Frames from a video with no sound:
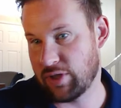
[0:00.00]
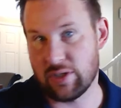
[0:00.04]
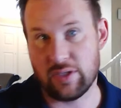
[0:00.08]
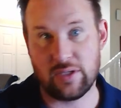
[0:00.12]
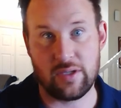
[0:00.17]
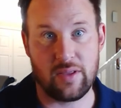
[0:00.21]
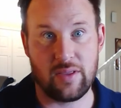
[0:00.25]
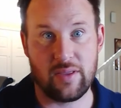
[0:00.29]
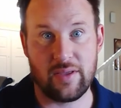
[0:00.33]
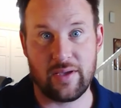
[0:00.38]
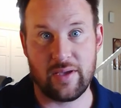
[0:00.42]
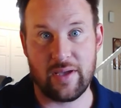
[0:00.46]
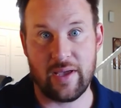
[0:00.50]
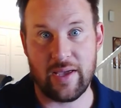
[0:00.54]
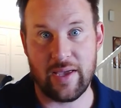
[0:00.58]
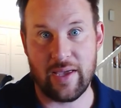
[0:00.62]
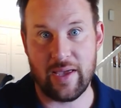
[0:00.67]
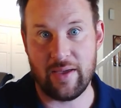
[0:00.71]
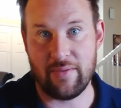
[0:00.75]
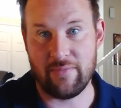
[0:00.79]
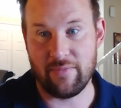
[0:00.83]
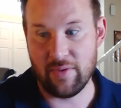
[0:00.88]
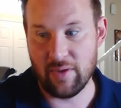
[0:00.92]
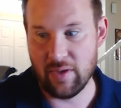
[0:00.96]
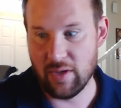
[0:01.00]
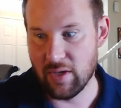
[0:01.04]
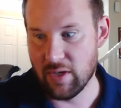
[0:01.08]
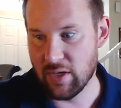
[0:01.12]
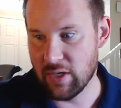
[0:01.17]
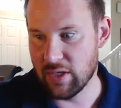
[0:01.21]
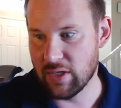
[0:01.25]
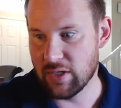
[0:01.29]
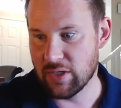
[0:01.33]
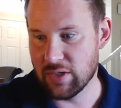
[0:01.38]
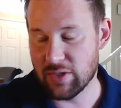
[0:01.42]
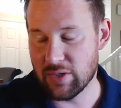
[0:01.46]
just the thing I have.
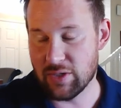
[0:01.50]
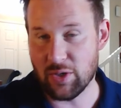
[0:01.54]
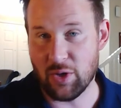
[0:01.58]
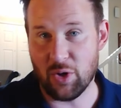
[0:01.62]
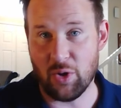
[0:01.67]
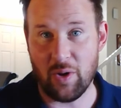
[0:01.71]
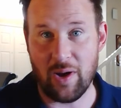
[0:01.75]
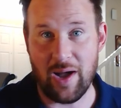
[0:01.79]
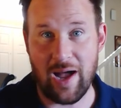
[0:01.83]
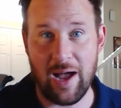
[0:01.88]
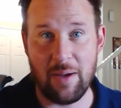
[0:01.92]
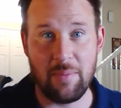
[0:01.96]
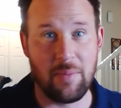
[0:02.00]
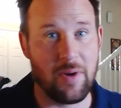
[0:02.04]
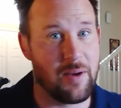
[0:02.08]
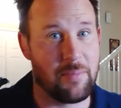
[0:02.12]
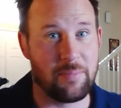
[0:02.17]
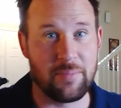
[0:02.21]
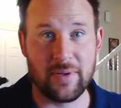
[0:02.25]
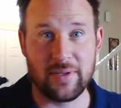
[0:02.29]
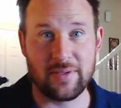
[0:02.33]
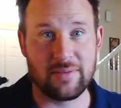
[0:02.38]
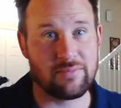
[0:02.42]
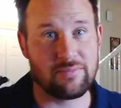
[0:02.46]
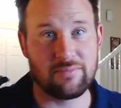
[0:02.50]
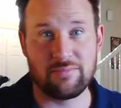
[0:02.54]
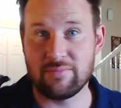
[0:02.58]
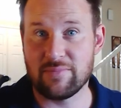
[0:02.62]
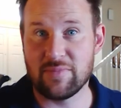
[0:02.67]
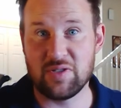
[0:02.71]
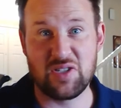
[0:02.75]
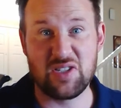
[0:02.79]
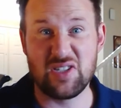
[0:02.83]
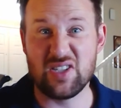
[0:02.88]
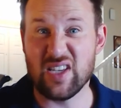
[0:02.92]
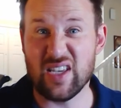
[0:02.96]
So I'm up at
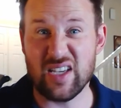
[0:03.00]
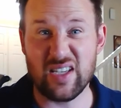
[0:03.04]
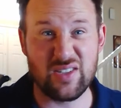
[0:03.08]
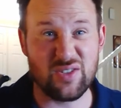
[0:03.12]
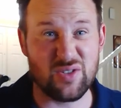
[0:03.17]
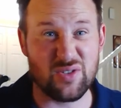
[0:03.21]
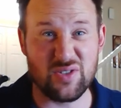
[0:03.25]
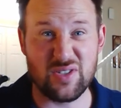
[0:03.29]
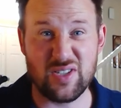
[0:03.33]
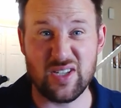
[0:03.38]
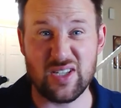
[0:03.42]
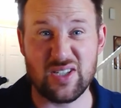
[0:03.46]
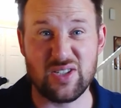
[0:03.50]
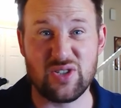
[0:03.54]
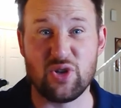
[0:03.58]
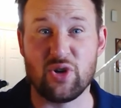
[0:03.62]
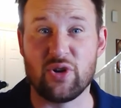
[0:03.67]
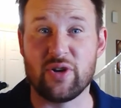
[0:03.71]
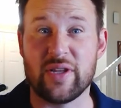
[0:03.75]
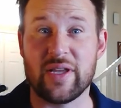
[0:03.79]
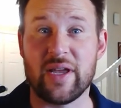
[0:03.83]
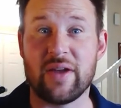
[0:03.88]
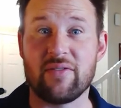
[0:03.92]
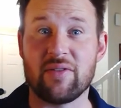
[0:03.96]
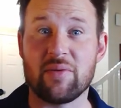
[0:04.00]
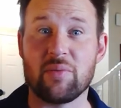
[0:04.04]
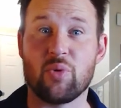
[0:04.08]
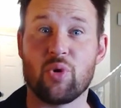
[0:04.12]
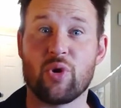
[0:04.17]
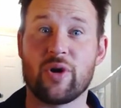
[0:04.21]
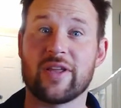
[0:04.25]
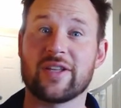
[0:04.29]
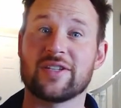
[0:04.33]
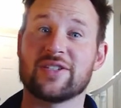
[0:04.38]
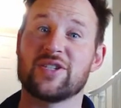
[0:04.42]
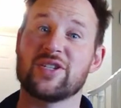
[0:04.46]
6 or 6:30 every
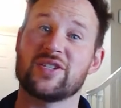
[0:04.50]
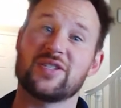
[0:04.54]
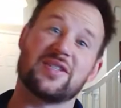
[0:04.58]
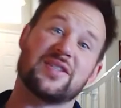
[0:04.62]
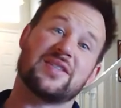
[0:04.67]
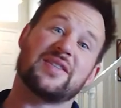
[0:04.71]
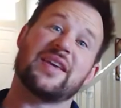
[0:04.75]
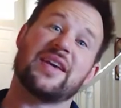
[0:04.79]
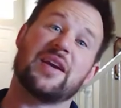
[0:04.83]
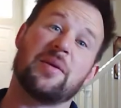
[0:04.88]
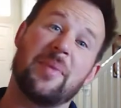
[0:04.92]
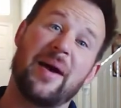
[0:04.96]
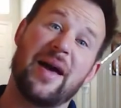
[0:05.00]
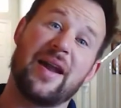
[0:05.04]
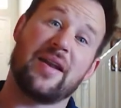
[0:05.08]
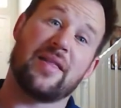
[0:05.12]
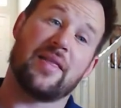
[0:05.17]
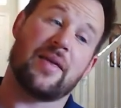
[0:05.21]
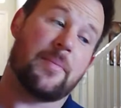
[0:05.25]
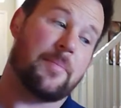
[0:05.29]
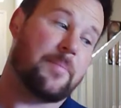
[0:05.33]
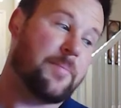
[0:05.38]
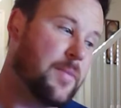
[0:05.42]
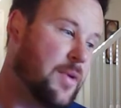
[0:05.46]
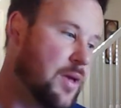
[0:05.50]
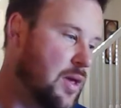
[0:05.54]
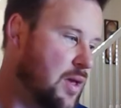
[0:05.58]
morning just to say goodbye to them.